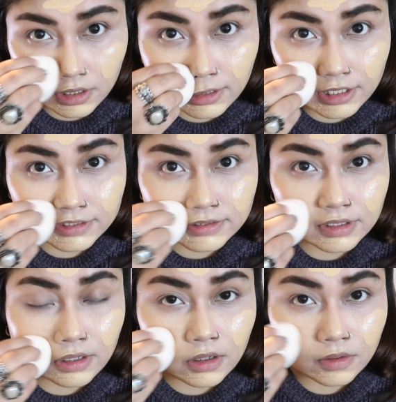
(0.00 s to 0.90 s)
is
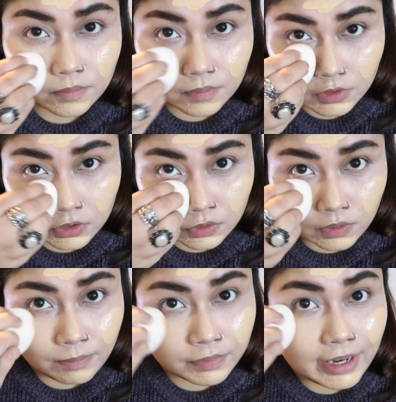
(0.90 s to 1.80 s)

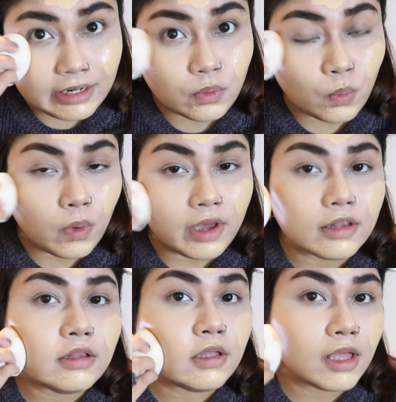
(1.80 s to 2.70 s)
applied
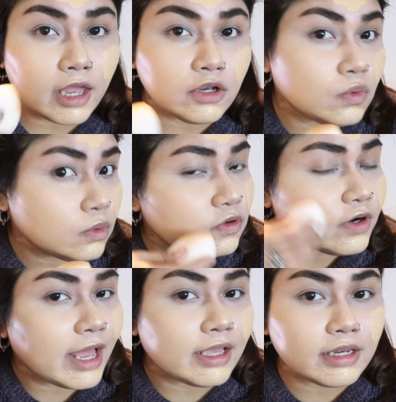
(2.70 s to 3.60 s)
well, and don't
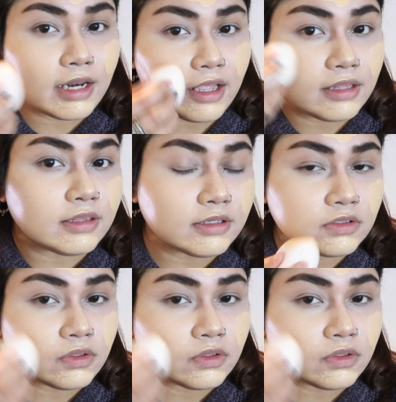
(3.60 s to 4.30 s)
drag it like this.